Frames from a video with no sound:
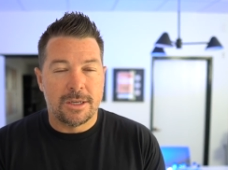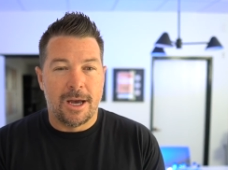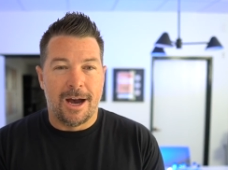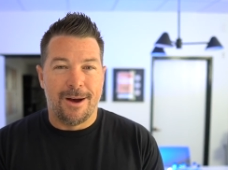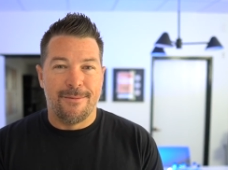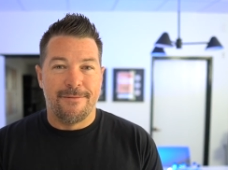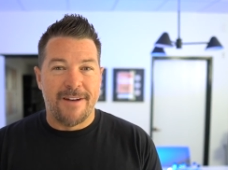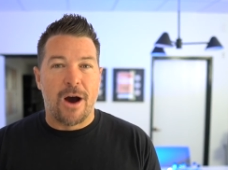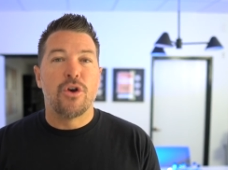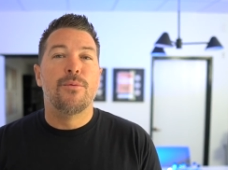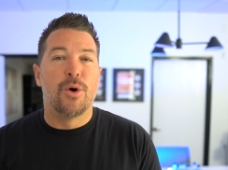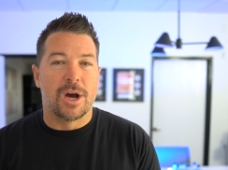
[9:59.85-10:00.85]

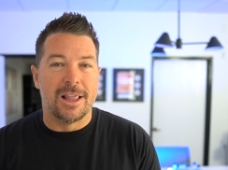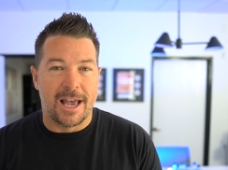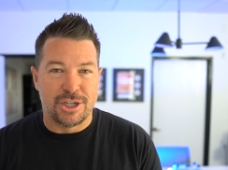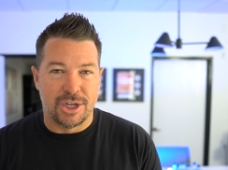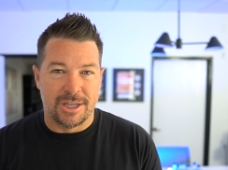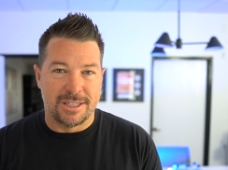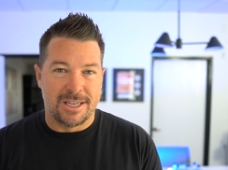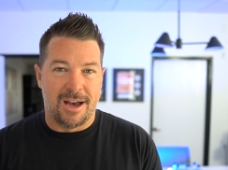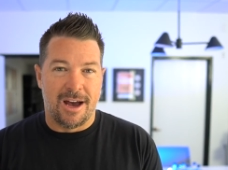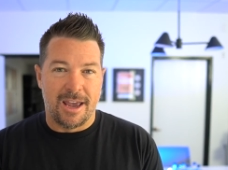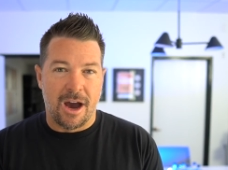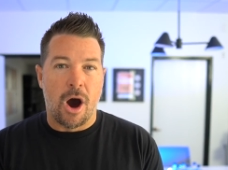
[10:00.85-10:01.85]
valuable collections
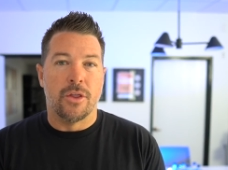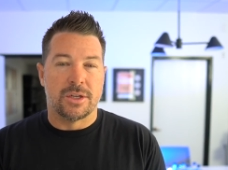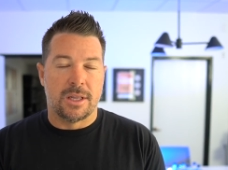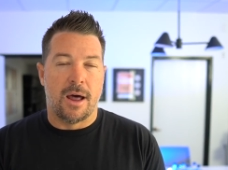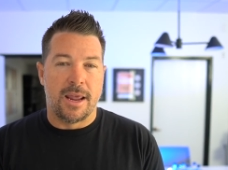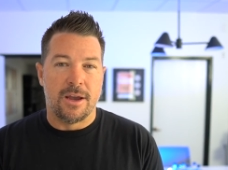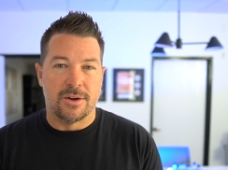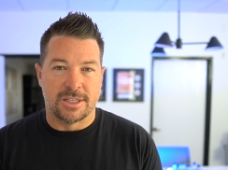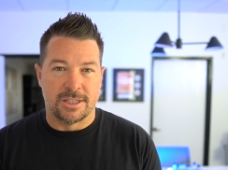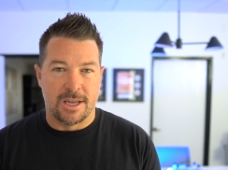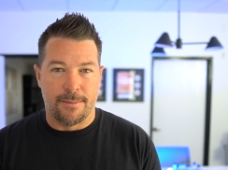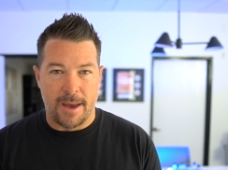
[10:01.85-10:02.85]
on the Solana
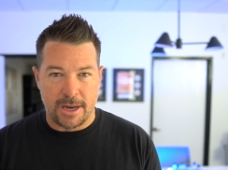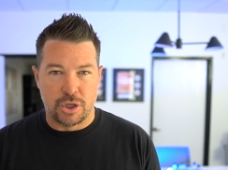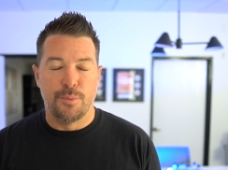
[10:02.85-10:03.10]
ecosystem at